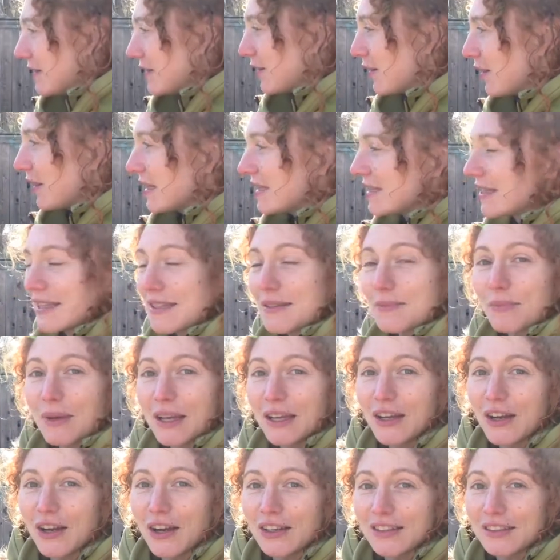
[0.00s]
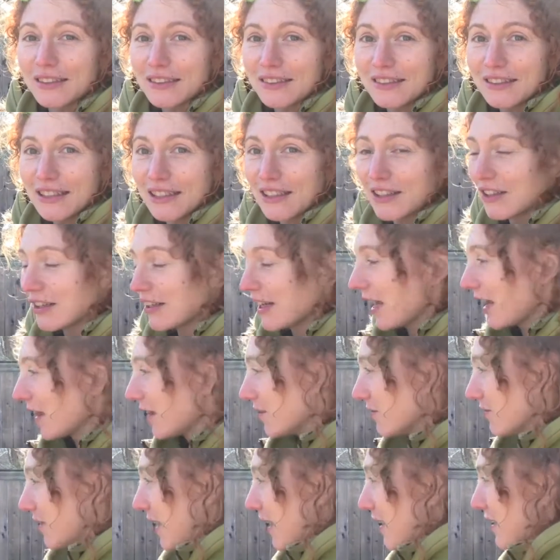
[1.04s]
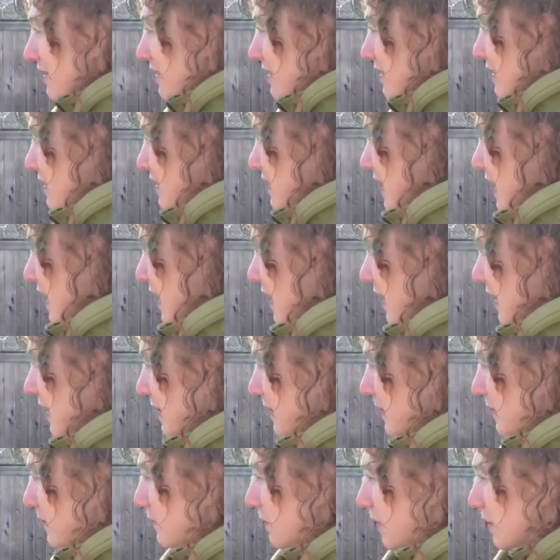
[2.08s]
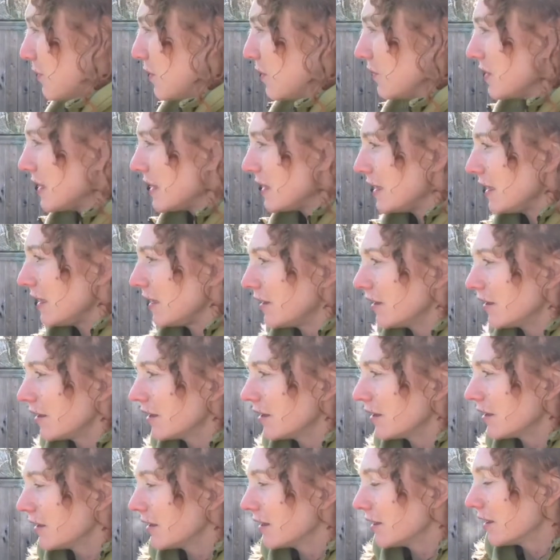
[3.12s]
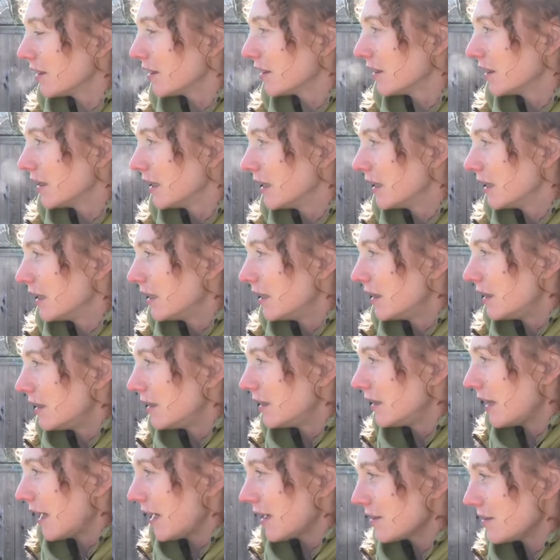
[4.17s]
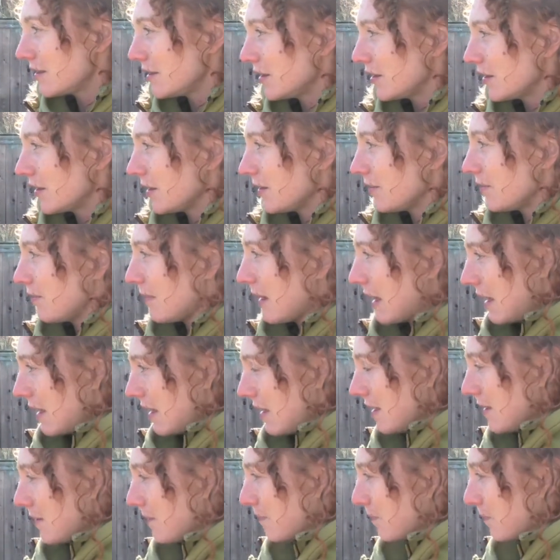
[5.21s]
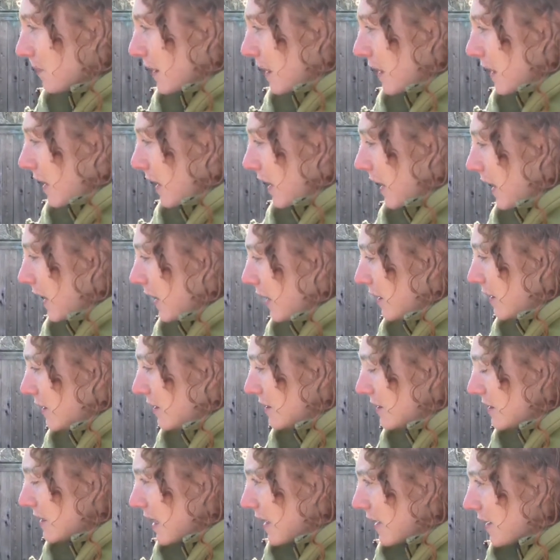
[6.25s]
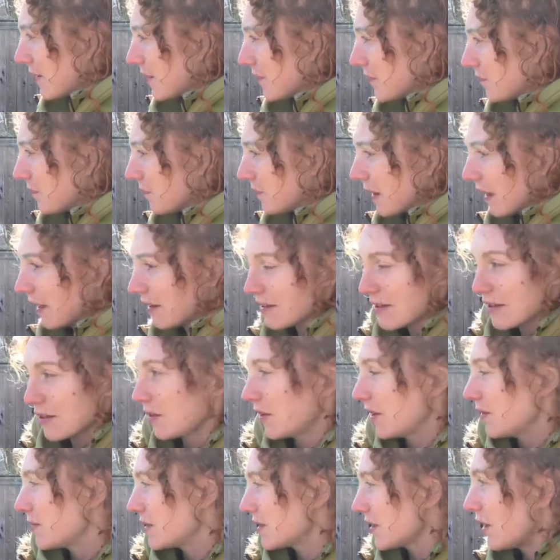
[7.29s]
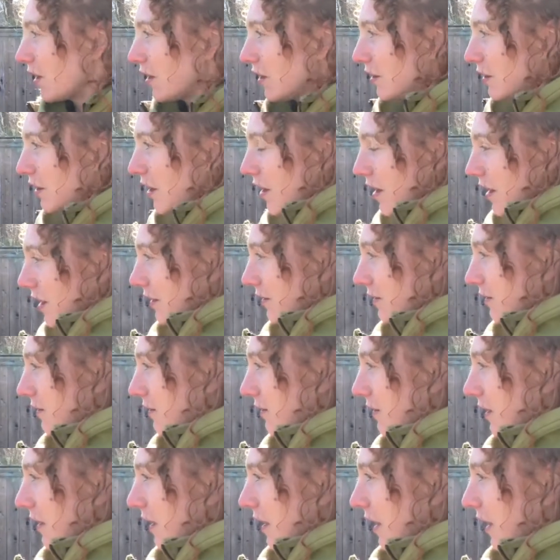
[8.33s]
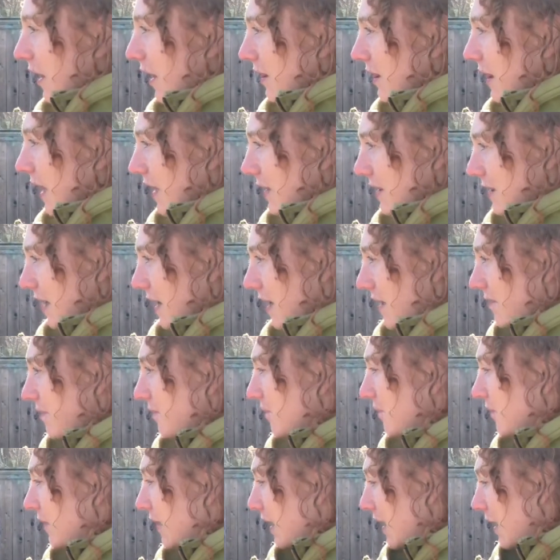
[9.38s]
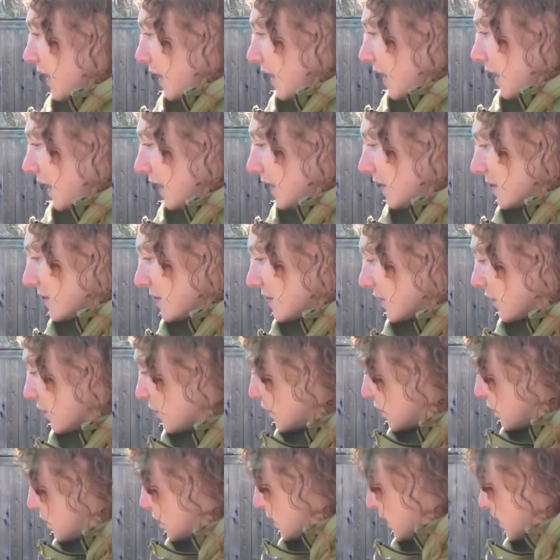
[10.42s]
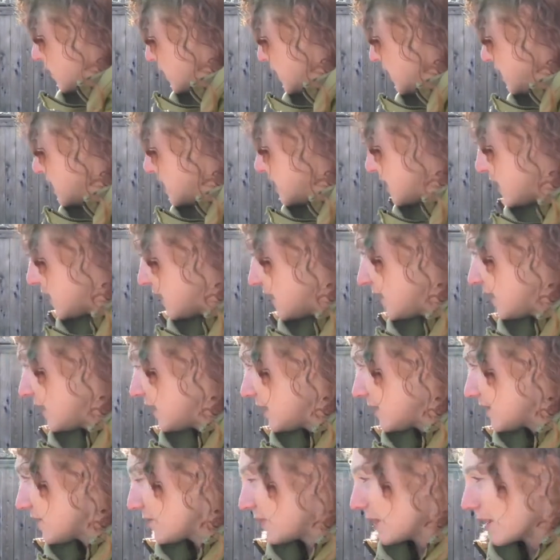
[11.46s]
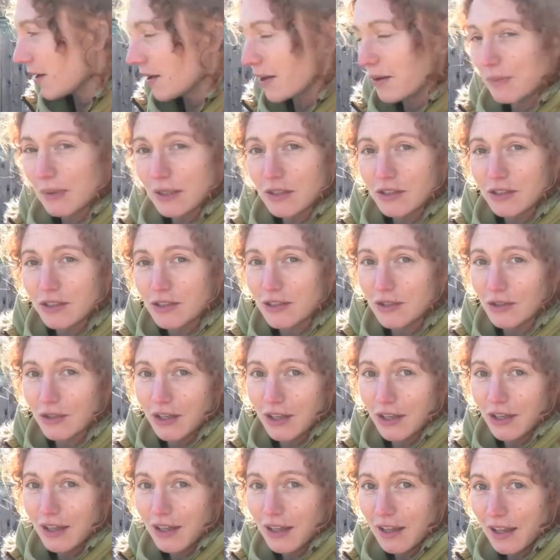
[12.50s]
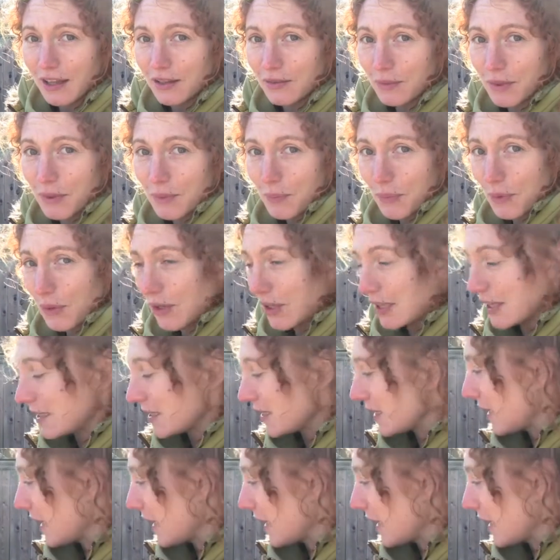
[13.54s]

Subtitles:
So this is my garden here in Halifax. I moved in here last year in May, and so it was all lawn at that time. And so what we did is we got a bunch of soil and we put